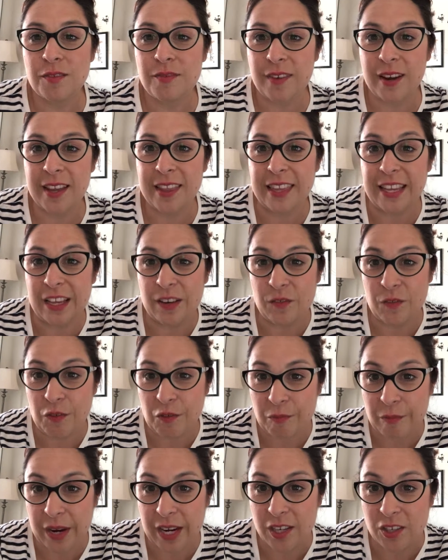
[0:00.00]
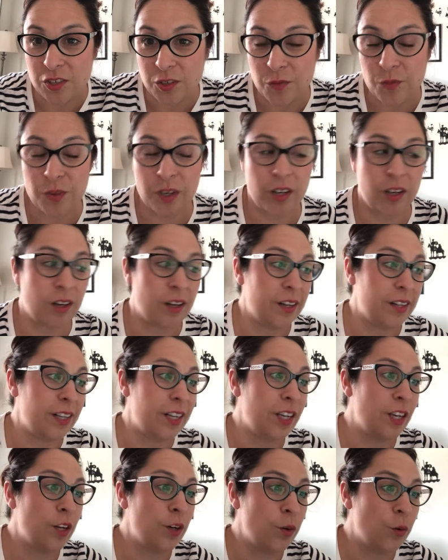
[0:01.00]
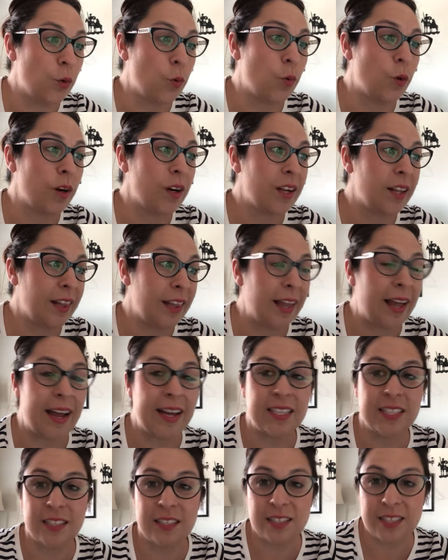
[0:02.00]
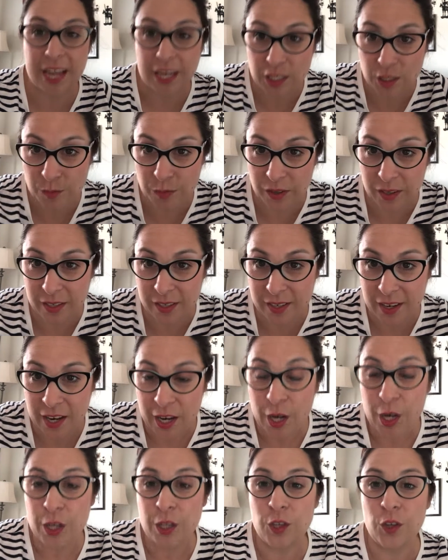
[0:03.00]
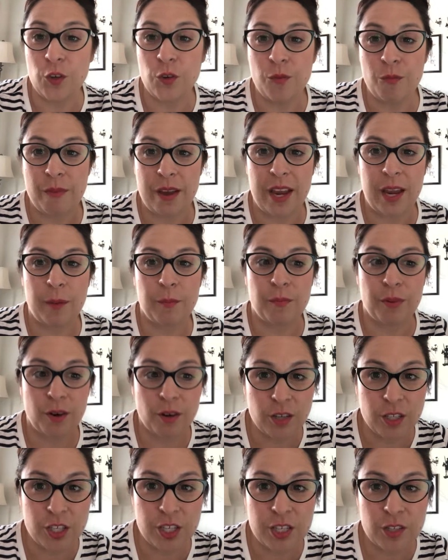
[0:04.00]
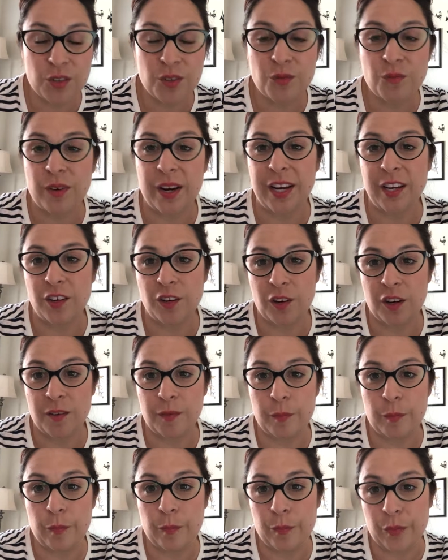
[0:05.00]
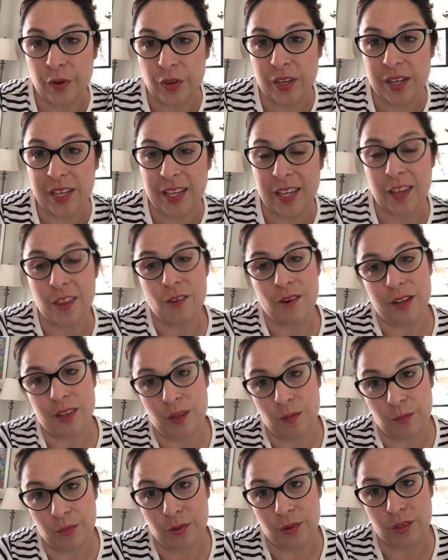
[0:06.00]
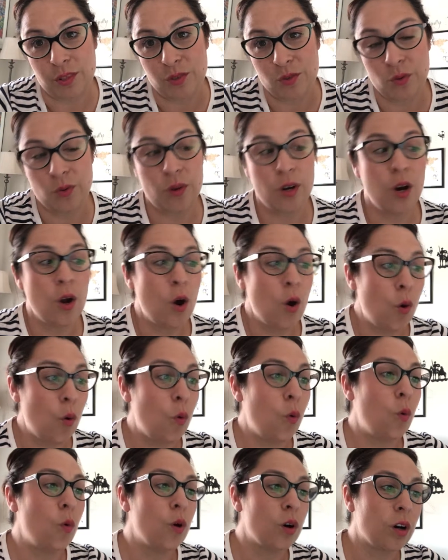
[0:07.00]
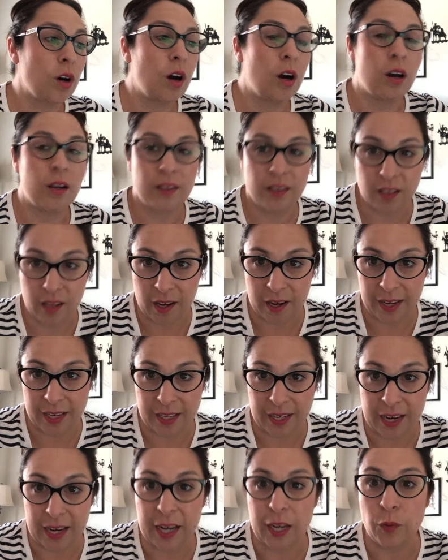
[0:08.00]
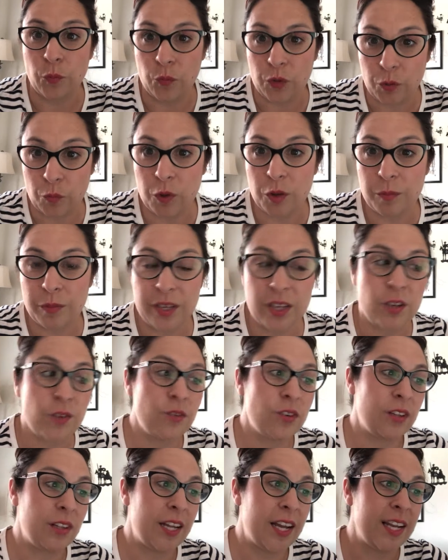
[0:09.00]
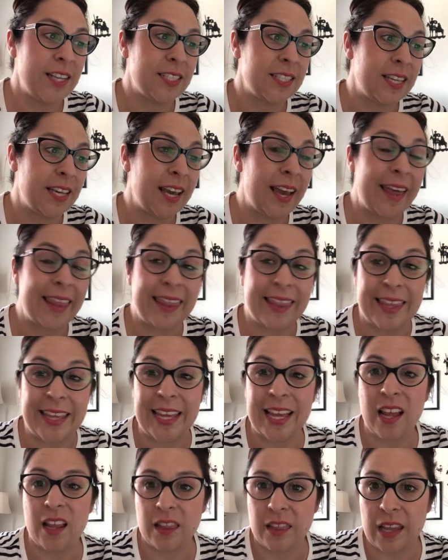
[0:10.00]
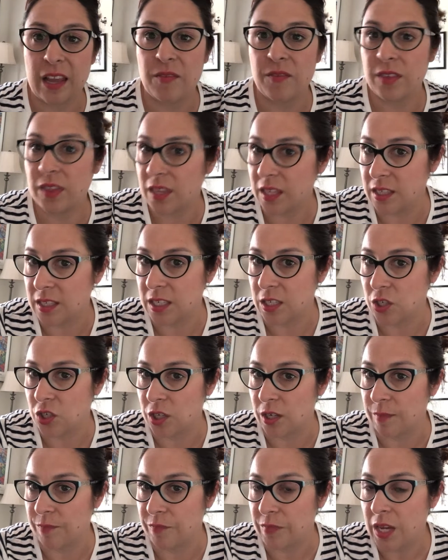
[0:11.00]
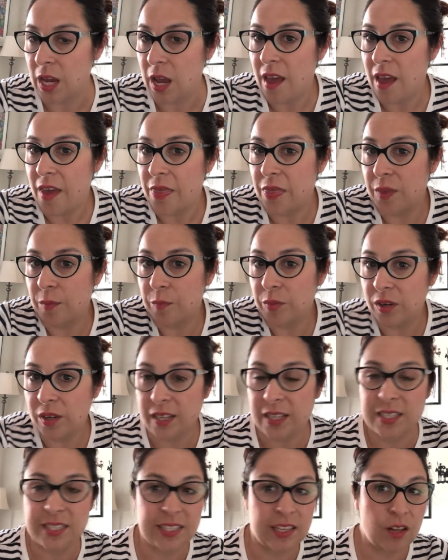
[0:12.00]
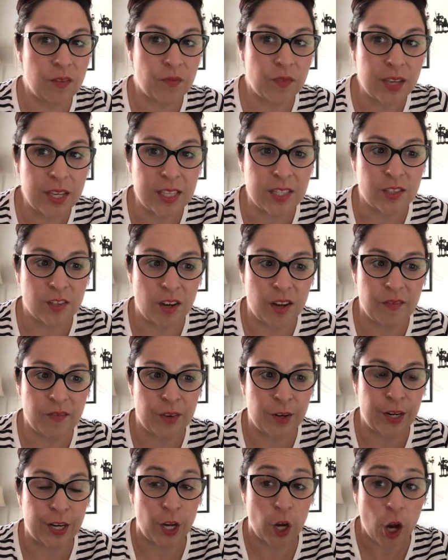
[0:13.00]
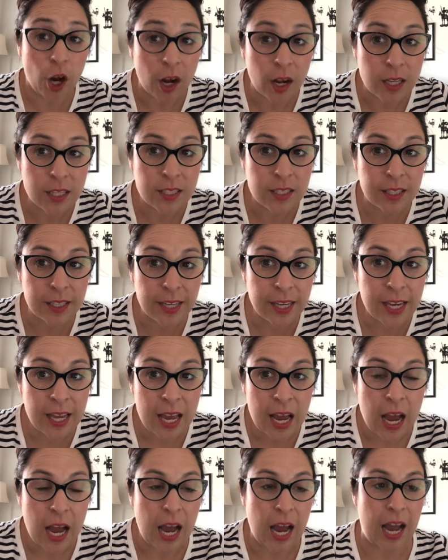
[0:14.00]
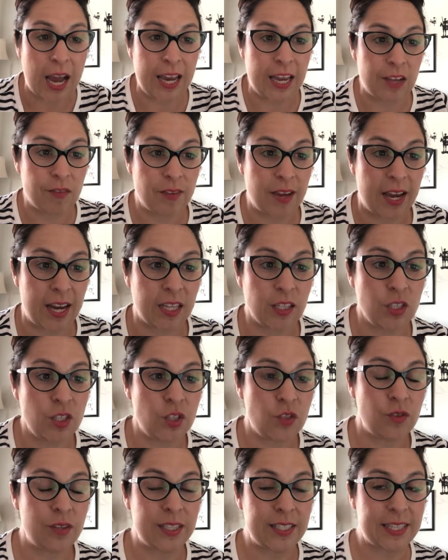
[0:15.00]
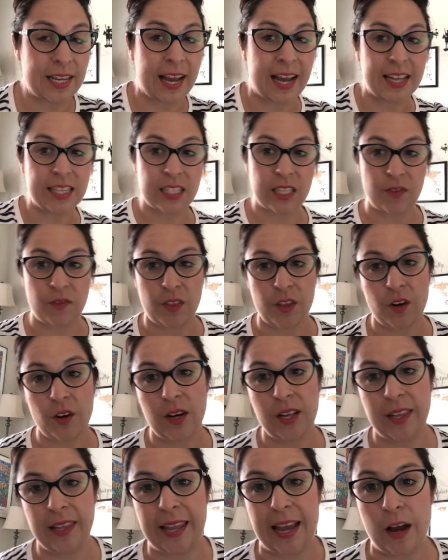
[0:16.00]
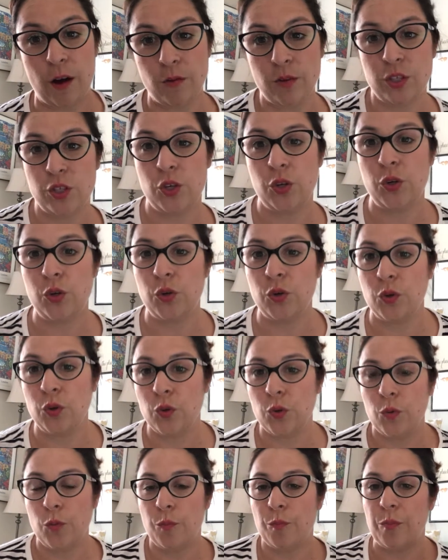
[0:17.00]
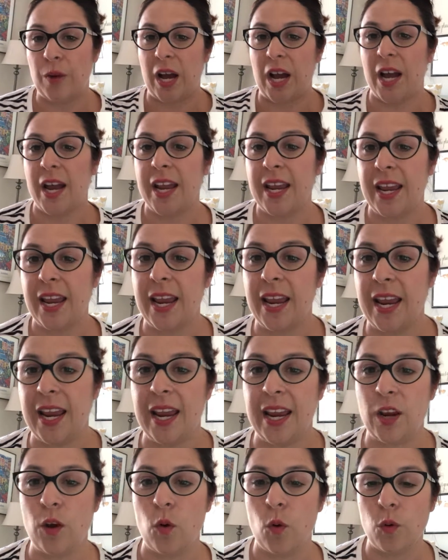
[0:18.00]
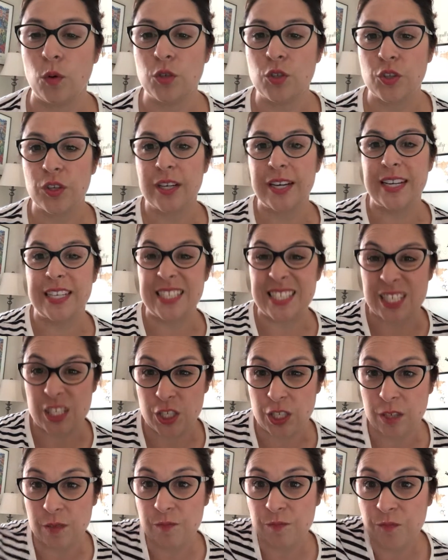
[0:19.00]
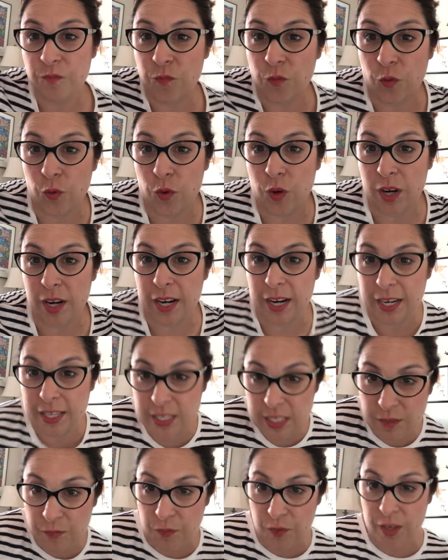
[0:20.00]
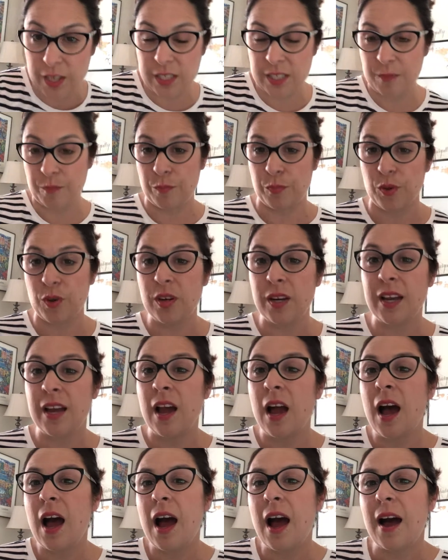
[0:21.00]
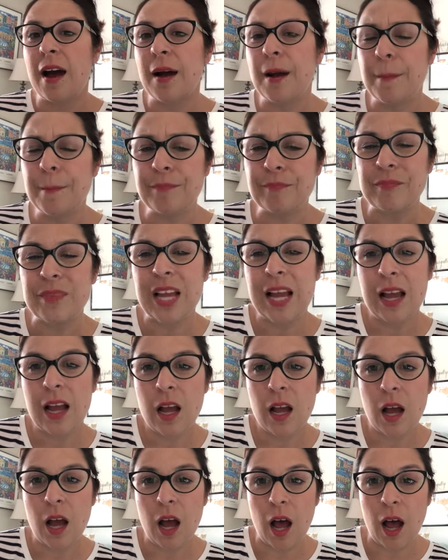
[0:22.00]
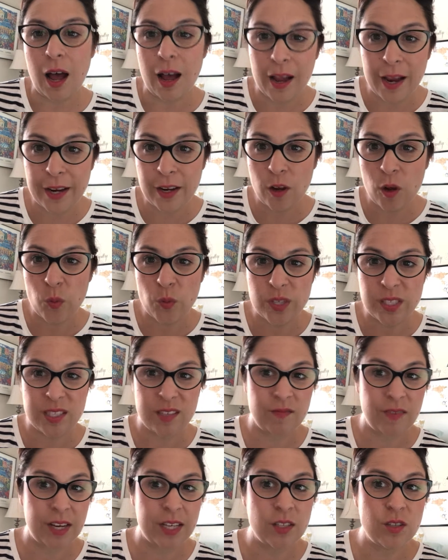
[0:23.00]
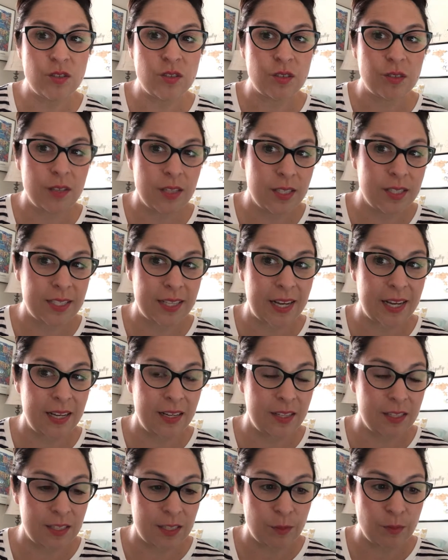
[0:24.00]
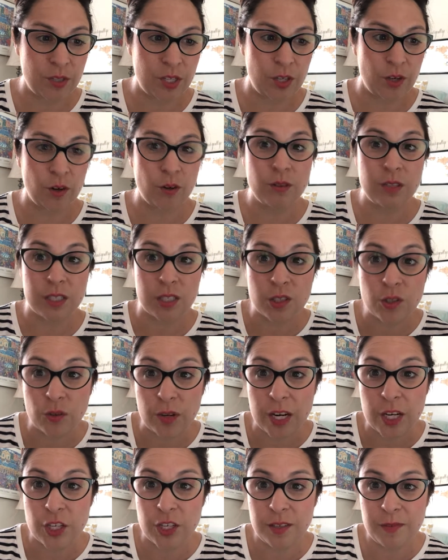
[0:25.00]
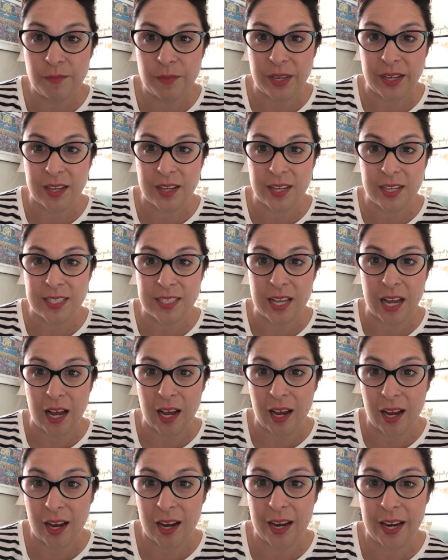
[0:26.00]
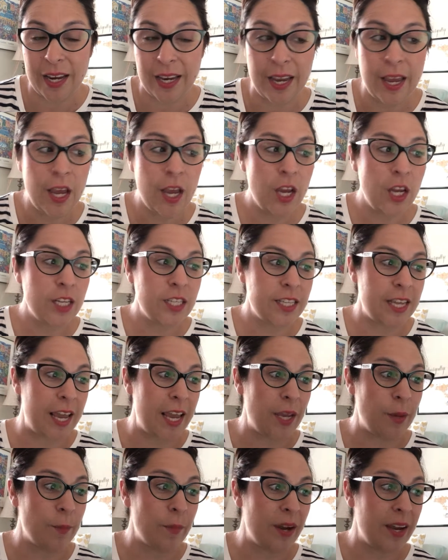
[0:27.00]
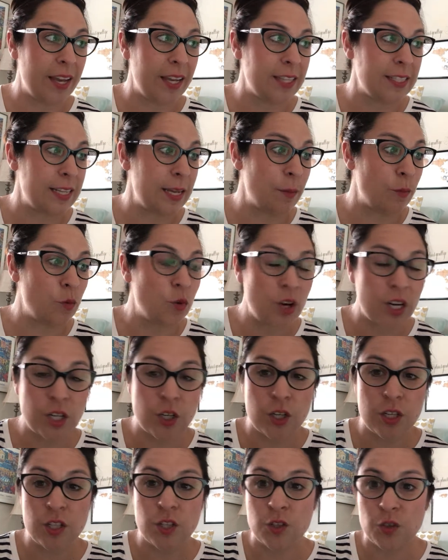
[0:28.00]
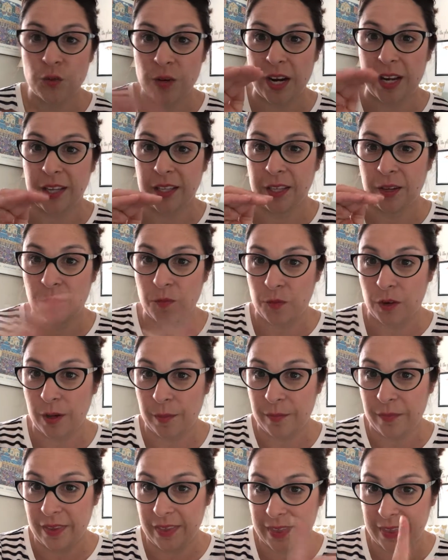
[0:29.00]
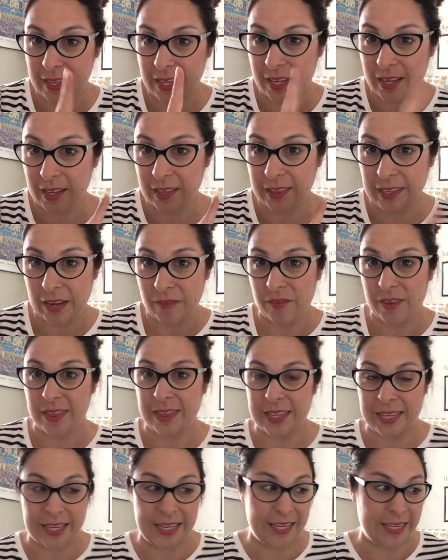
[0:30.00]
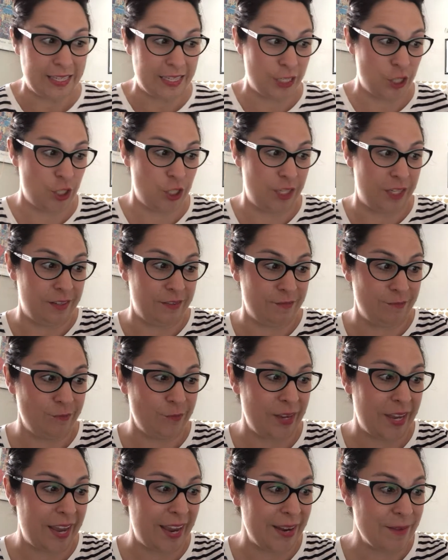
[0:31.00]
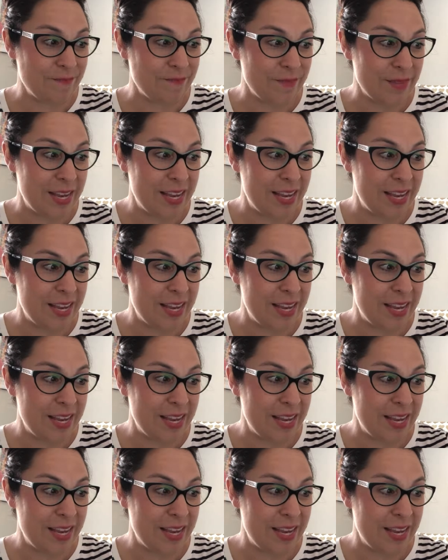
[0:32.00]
find the information regarding your class textbook. You may purchase or rent your book either at the bookstore or online, and we will be utilizing the 11th edition. The book itself is not very costly. I have had students ask if they're allowed to buy an older edition for a different book. I always advise students that it is up to your own discretion, because I take my exam questions directly from the 11th edition, okay?